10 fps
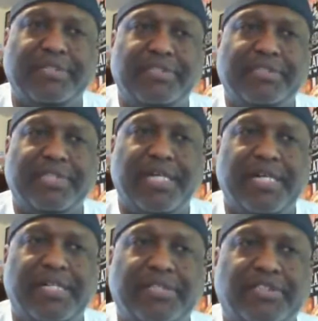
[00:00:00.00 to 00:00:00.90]

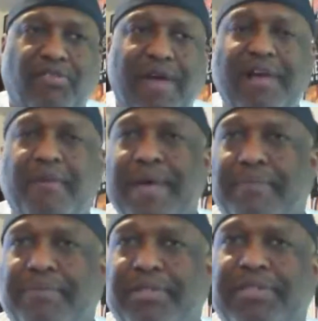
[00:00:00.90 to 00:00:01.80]
serrano
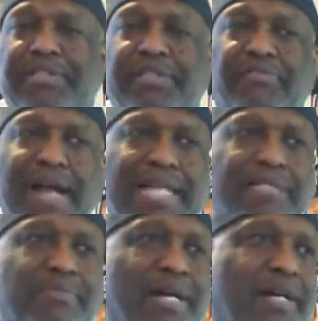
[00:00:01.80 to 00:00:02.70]
peppers and
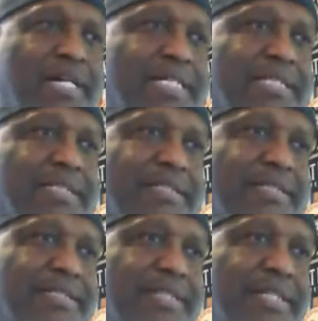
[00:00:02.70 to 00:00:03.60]
raspberries, and